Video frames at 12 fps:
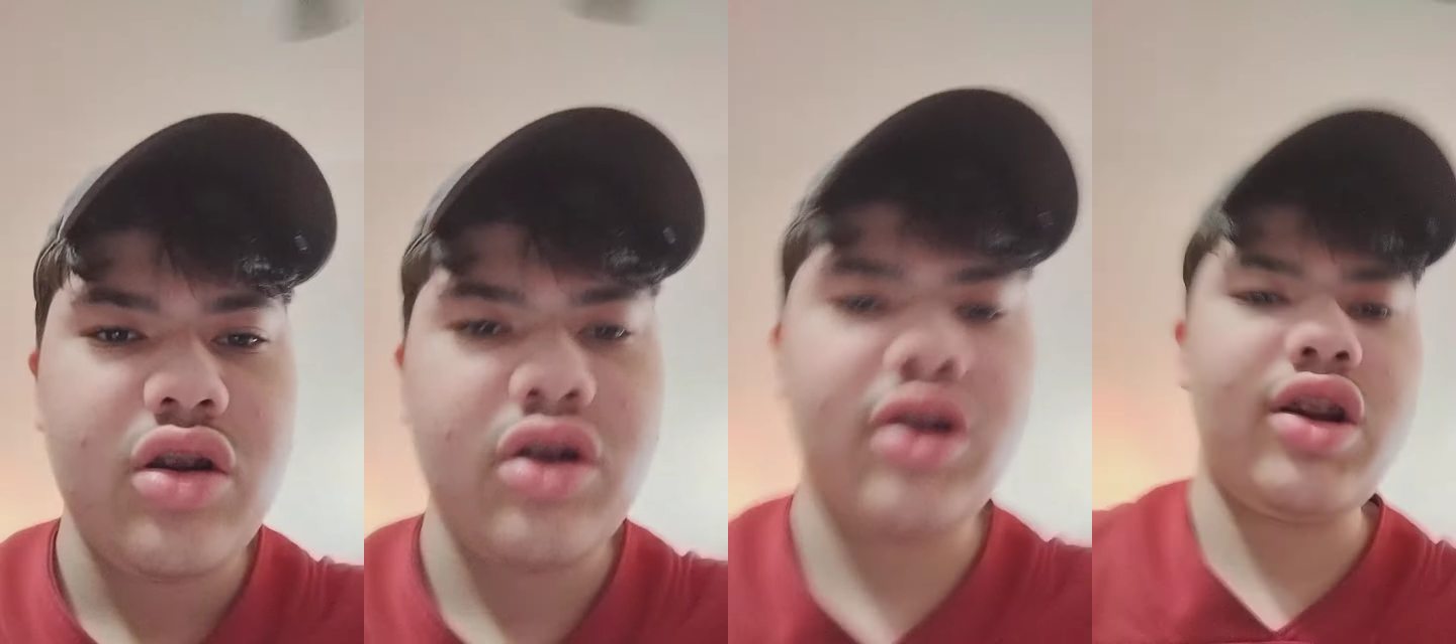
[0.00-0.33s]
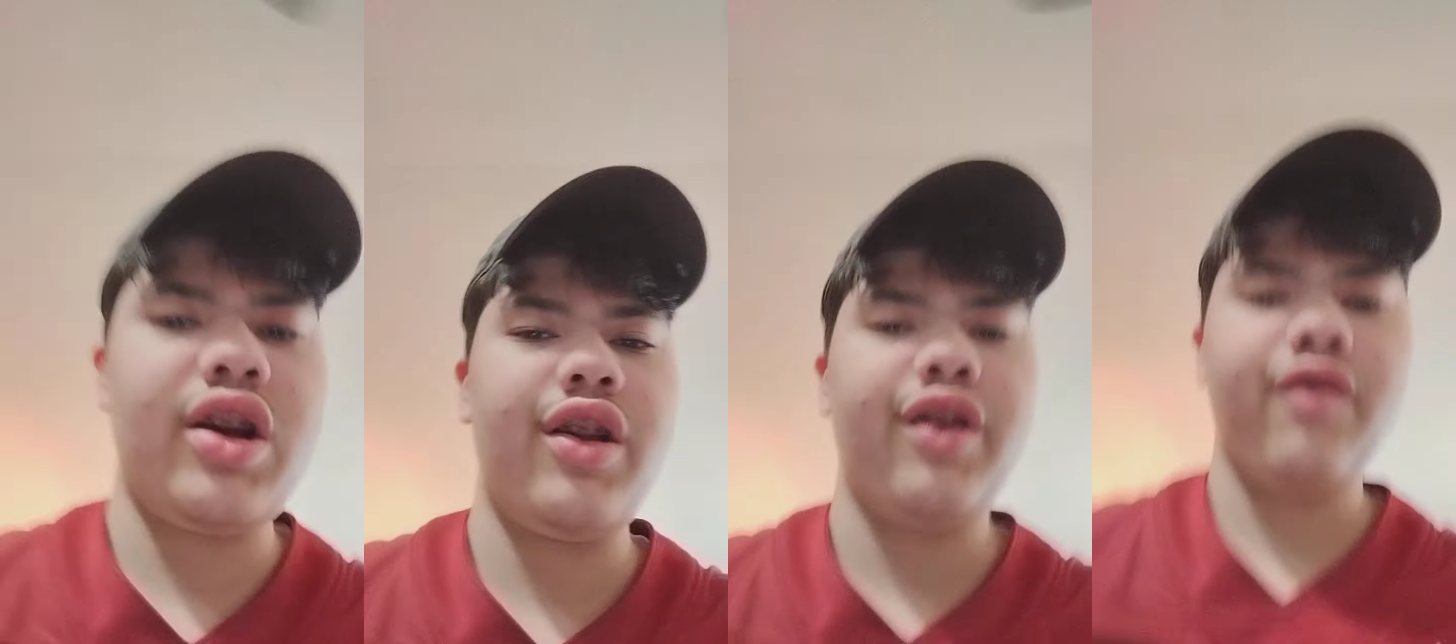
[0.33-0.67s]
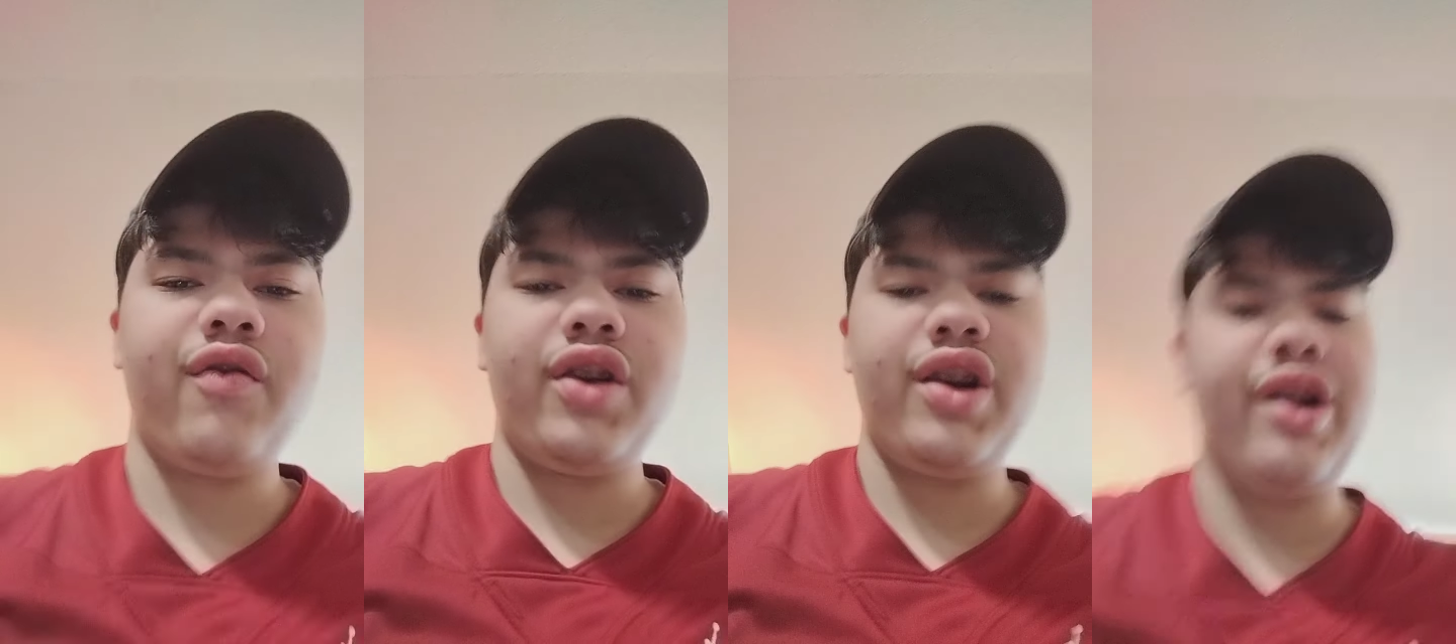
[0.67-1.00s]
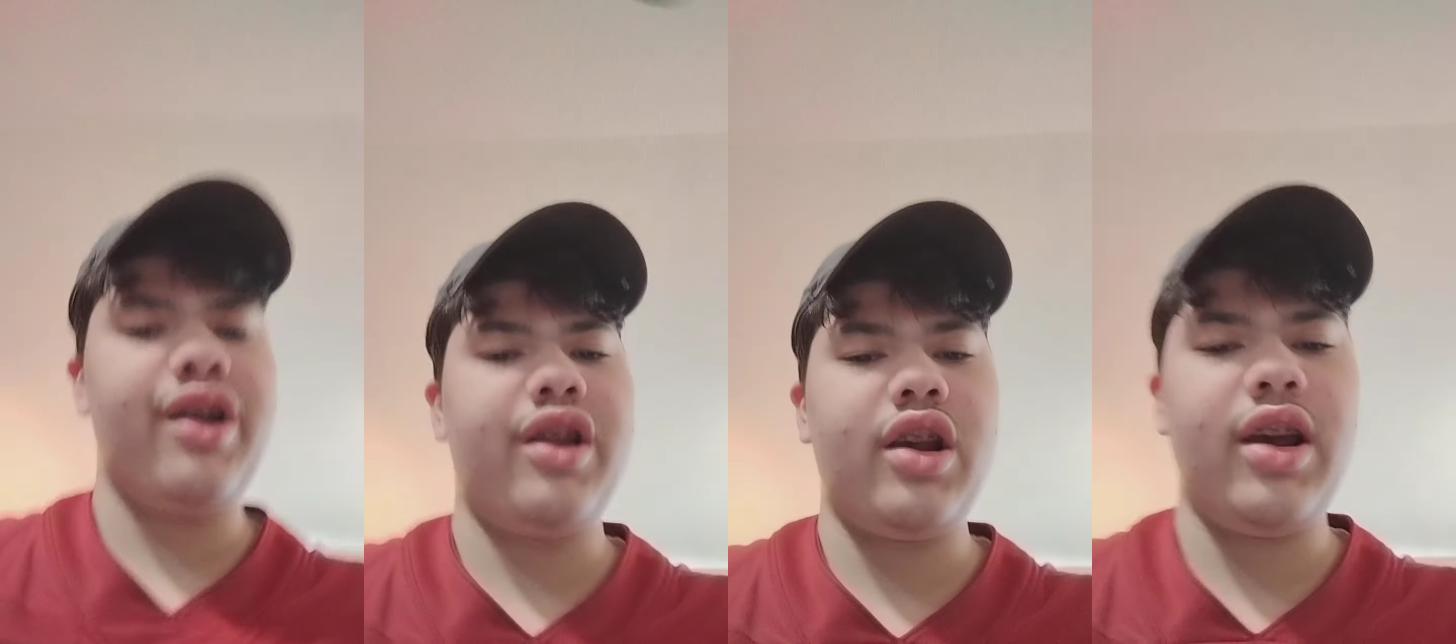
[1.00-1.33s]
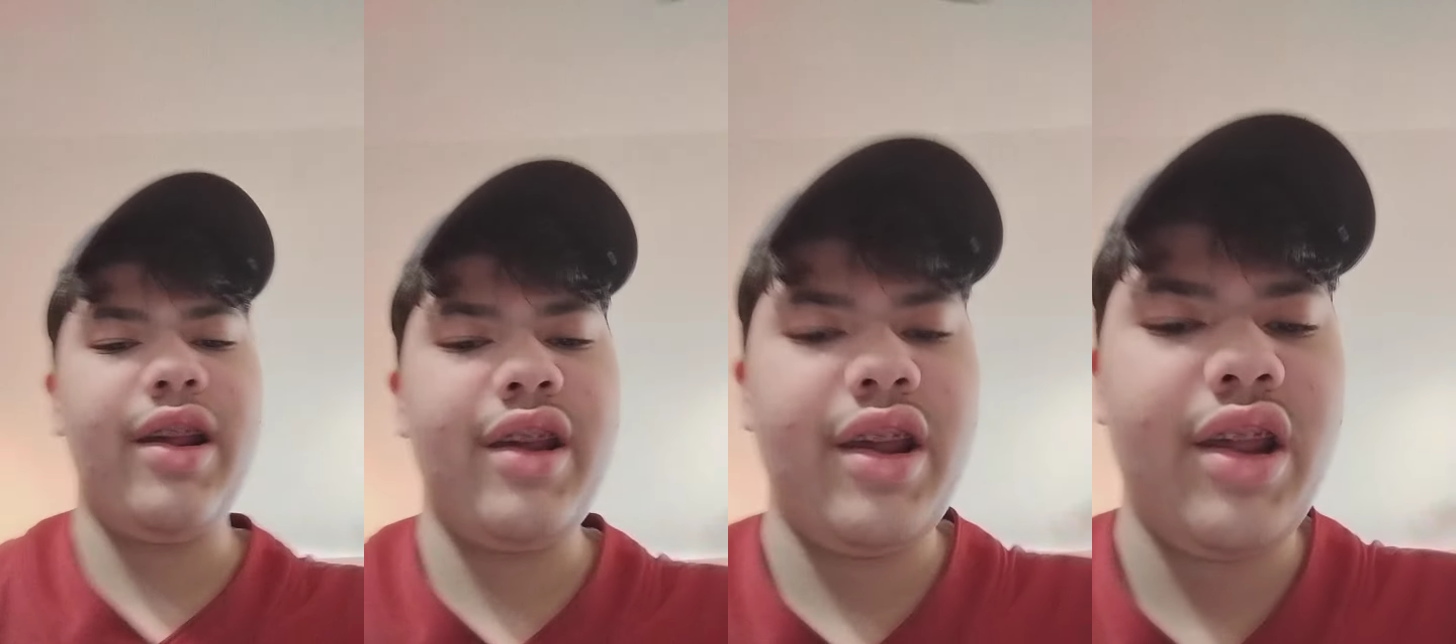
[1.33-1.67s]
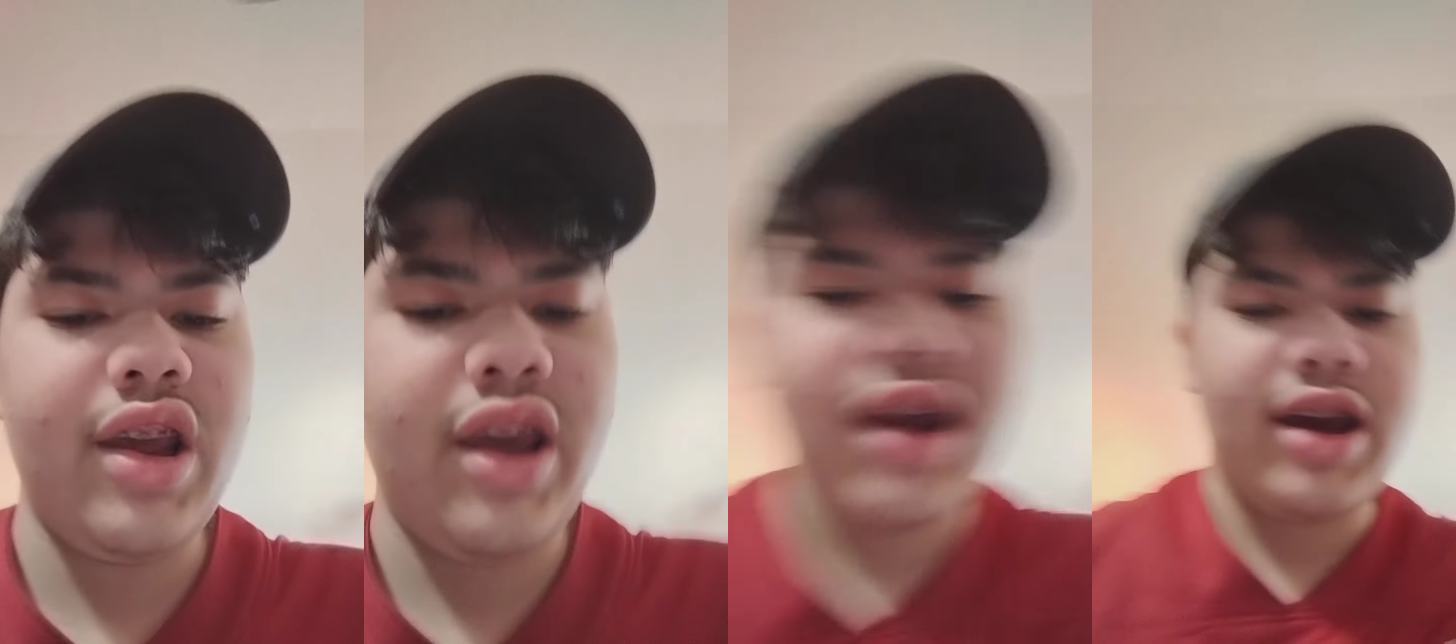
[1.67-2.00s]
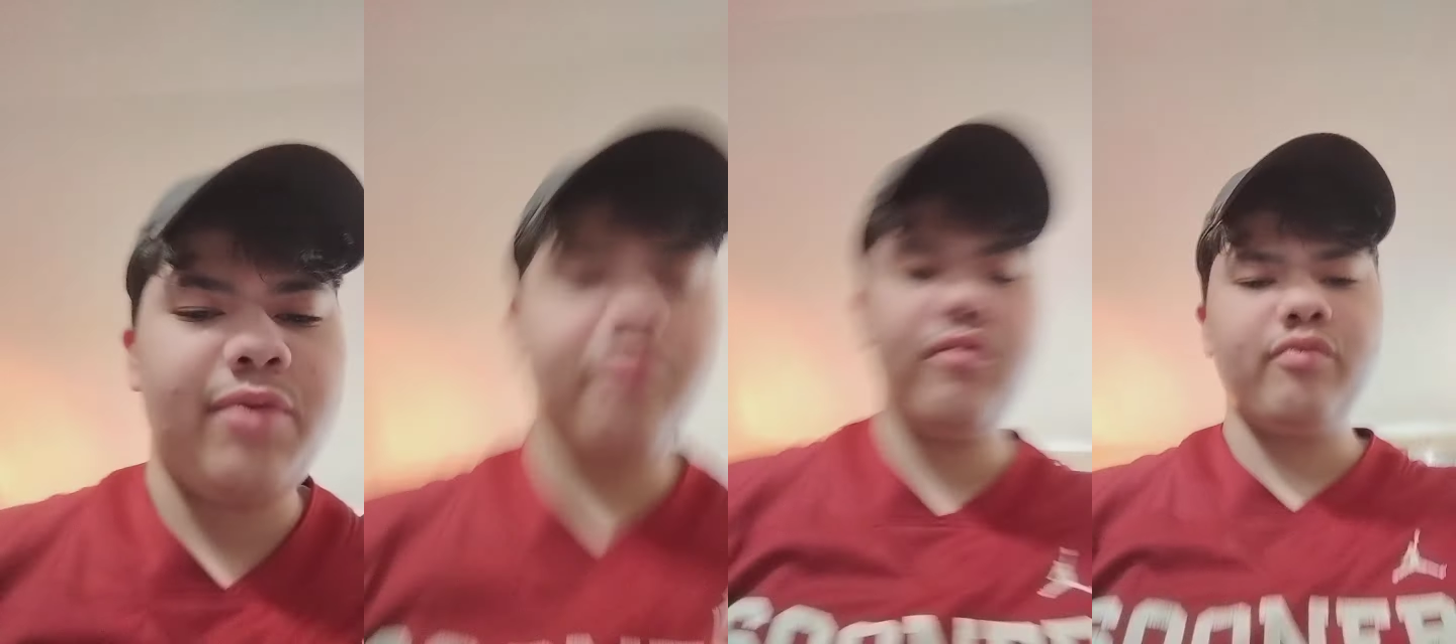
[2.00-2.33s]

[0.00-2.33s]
the first SEC game.